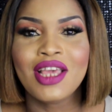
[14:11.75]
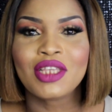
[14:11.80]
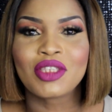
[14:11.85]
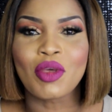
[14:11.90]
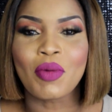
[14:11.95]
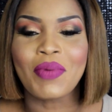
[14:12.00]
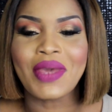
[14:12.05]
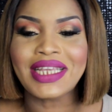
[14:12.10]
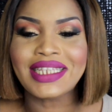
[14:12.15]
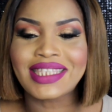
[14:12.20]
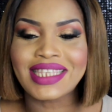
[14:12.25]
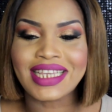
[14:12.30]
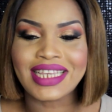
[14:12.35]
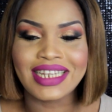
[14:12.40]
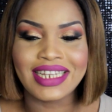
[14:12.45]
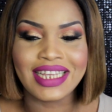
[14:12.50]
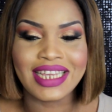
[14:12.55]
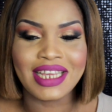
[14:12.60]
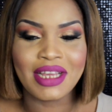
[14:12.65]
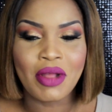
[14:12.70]
So
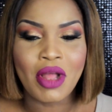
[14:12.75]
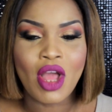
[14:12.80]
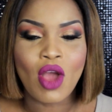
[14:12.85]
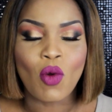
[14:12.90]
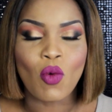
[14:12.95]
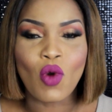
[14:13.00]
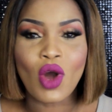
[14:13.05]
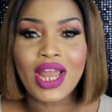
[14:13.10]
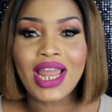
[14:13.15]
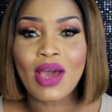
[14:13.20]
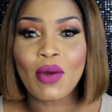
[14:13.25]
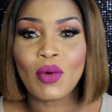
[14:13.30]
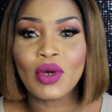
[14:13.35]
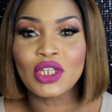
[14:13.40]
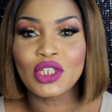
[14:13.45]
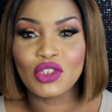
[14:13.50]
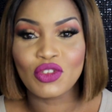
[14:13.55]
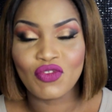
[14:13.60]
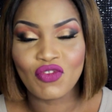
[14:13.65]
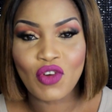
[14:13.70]
basically, what I
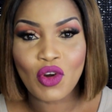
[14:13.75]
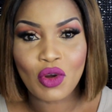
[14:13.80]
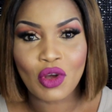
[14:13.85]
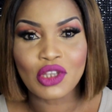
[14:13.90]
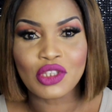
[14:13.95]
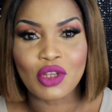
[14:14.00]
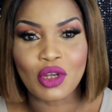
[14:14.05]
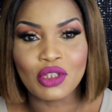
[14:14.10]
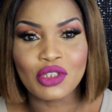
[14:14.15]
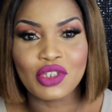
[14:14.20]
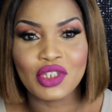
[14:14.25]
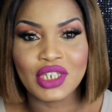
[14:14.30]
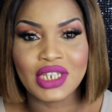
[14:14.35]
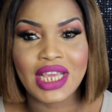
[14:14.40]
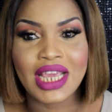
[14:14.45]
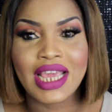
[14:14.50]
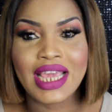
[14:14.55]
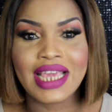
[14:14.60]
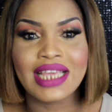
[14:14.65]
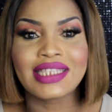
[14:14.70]
wanted to focus on
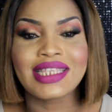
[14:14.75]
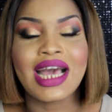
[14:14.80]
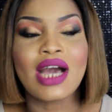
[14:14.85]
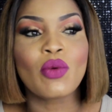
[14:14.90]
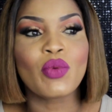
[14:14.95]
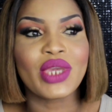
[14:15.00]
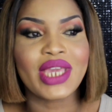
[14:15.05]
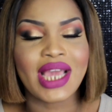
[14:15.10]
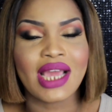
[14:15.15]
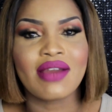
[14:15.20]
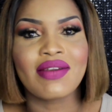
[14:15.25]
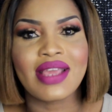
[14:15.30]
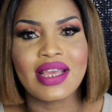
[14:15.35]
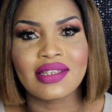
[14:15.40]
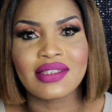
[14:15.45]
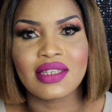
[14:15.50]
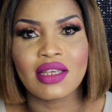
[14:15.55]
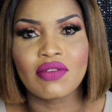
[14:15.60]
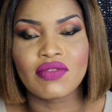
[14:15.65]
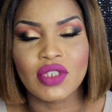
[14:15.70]
today is how we carry
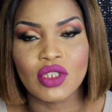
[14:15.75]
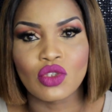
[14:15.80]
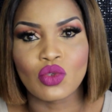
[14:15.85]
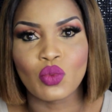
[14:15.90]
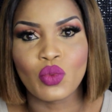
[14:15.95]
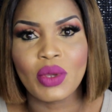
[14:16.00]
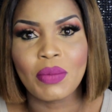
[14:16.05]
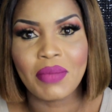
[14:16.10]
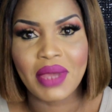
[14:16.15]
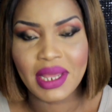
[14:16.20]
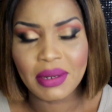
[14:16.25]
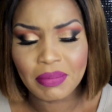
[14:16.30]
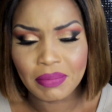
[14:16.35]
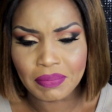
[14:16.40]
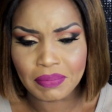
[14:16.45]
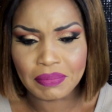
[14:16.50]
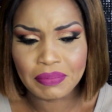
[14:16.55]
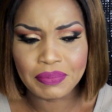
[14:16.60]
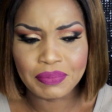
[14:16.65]
ourselves as women,